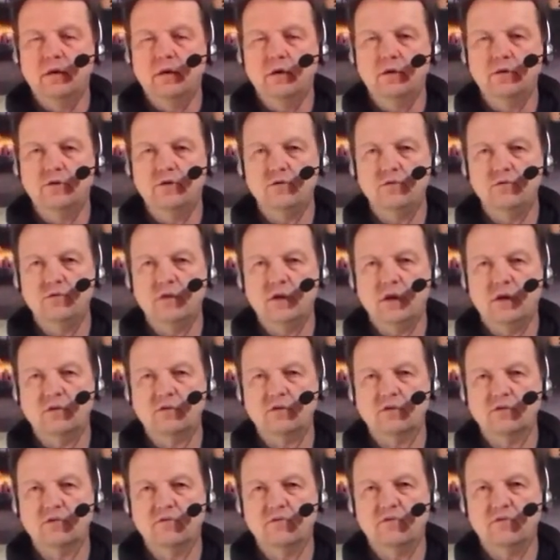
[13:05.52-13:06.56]
a
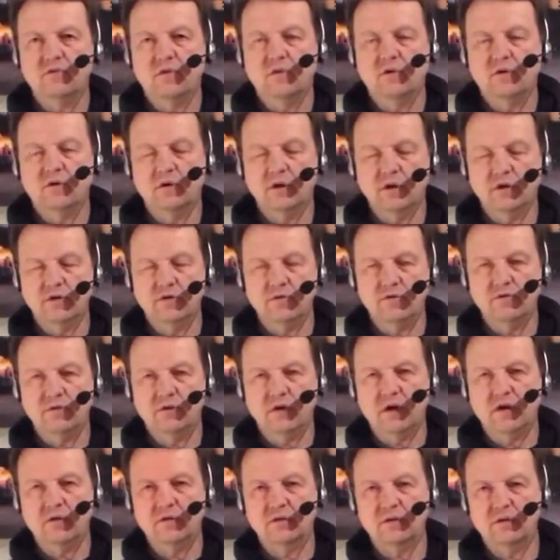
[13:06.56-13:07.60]
2004, a
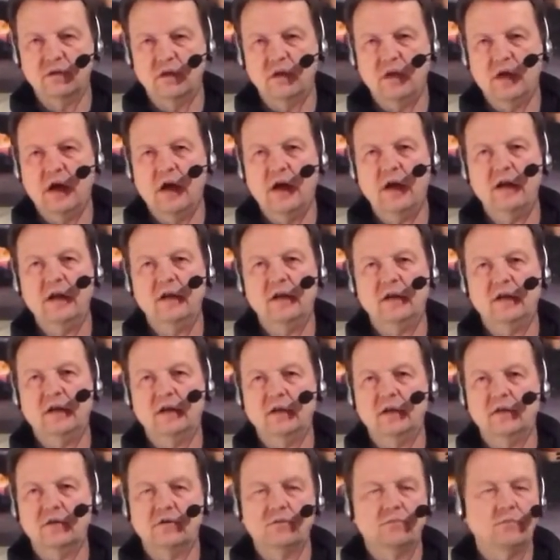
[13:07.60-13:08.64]
2009,
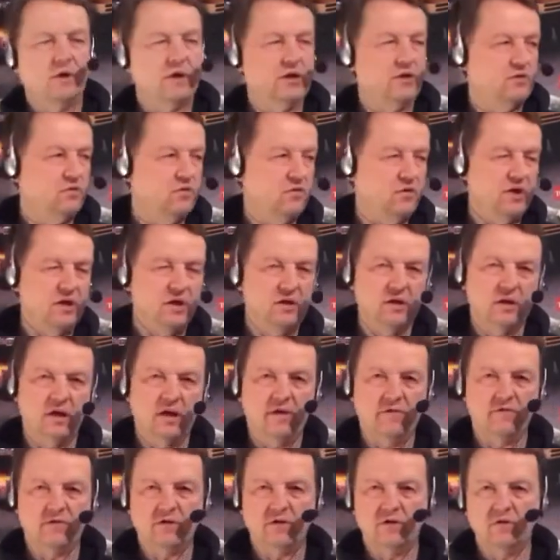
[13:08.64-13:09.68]
and my
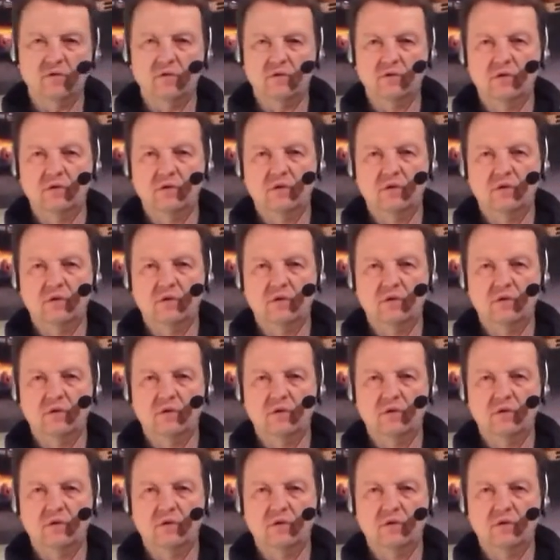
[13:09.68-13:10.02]
2011,